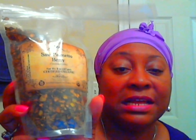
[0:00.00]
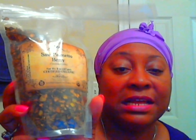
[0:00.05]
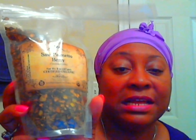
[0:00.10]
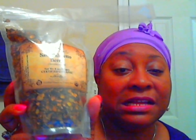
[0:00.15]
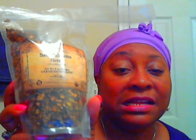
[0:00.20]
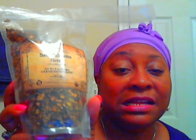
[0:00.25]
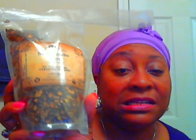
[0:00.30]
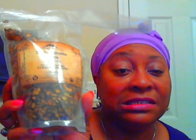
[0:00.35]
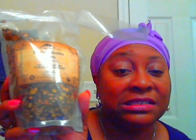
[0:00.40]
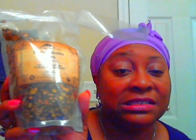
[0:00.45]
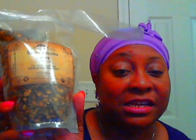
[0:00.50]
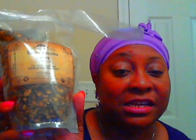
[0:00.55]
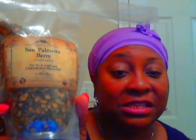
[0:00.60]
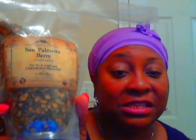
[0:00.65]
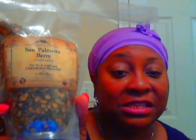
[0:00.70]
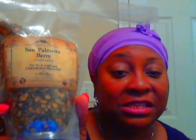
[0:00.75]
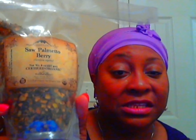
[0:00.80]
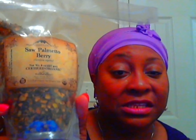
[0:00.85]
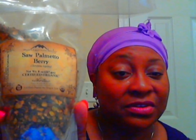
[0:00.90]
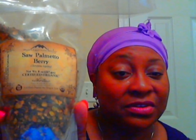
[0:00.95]
Now I can tell
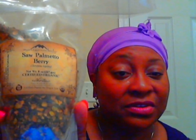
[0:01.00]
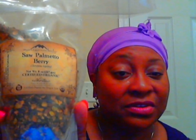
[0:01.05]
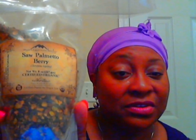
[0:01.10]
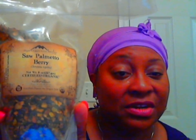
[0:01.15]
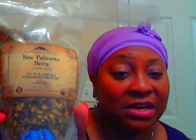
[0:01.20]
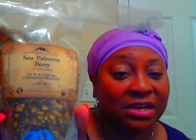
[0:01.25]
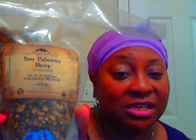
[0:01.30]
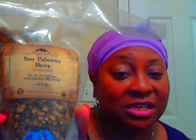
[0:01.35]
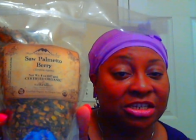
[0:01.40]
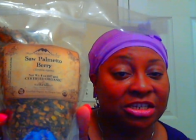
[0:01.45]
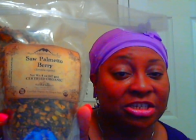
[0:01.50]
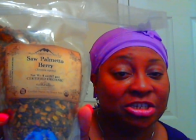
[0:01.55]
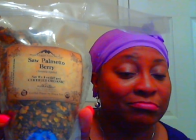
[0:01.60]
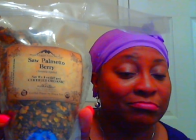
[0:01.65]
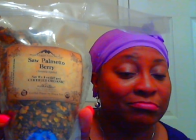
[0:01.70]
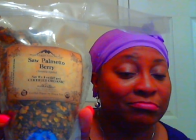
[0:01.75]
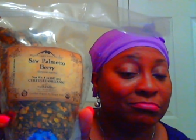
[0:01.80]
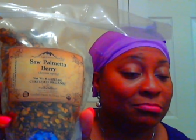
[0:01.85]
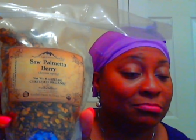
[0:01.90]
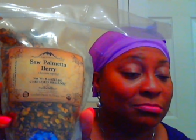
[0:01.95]
you this right here,
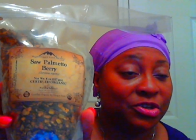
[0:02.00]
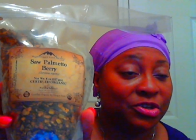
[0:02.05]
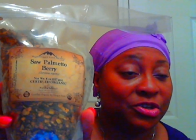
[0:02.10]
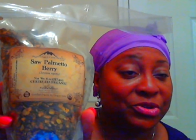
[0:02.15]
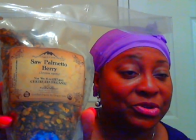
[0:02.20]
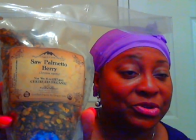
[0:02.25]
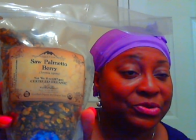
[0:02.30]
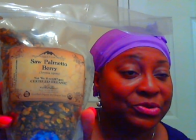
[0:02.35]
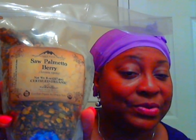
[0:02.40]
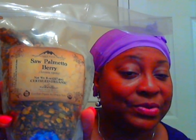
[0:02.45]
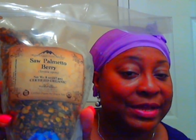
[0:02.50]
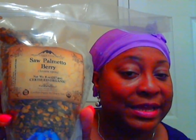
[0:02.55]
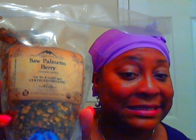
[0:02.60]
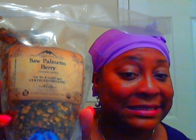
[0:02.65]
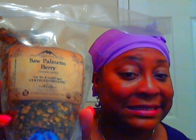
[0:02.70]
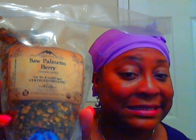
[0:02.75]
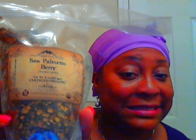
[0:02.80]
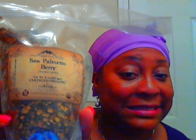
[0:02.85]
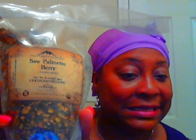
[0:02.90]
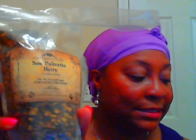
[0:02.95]
ooh, it
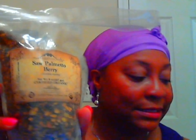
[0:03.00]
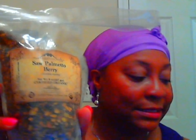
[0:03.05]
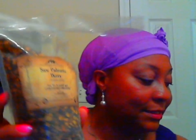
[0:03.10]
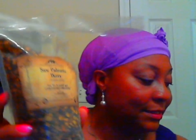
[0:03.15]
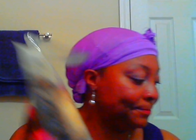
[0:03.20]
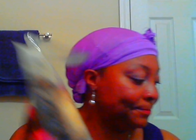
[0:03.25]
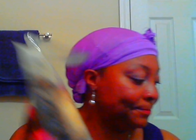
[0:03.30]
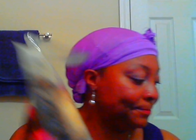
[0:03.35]
stinks.